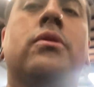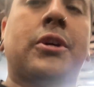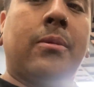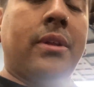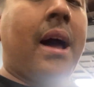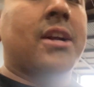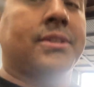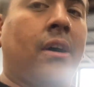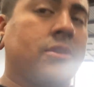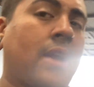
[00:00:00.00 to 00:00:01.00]
turbo. They actually
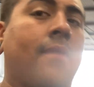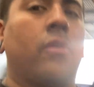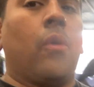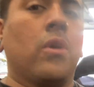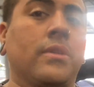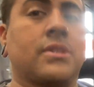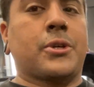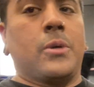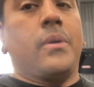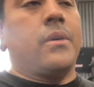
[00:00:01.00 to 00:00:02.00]
also have an oilless
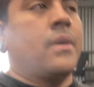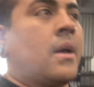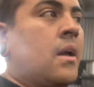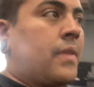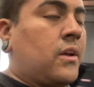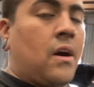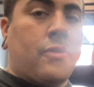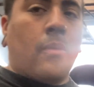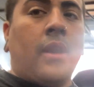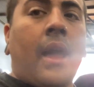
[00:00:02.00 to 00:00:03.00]
turbo that you don't have to
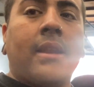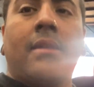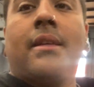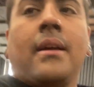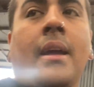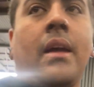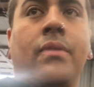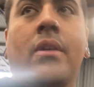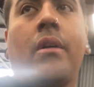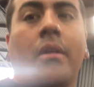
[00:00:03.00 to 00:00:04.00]
run anything in the
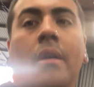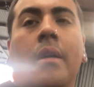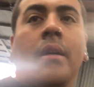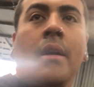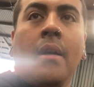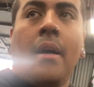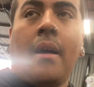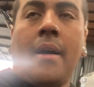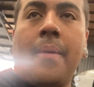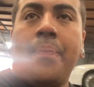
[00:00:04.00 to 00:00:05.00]
car.
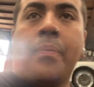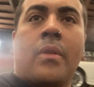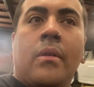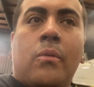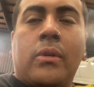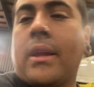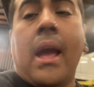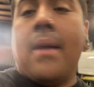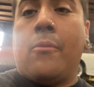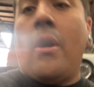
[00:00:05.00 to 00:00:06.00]
Or like
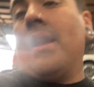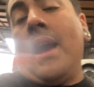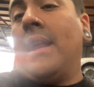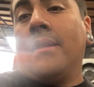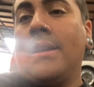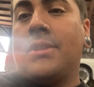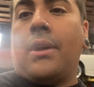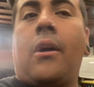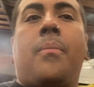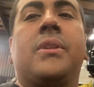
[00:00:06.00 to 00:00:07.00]
any lines at
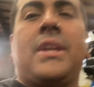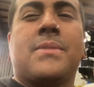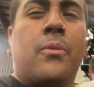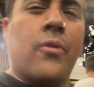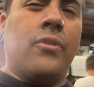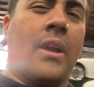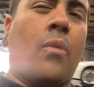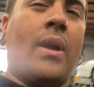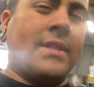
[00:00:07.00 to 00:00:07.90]
all, but that's more for like a race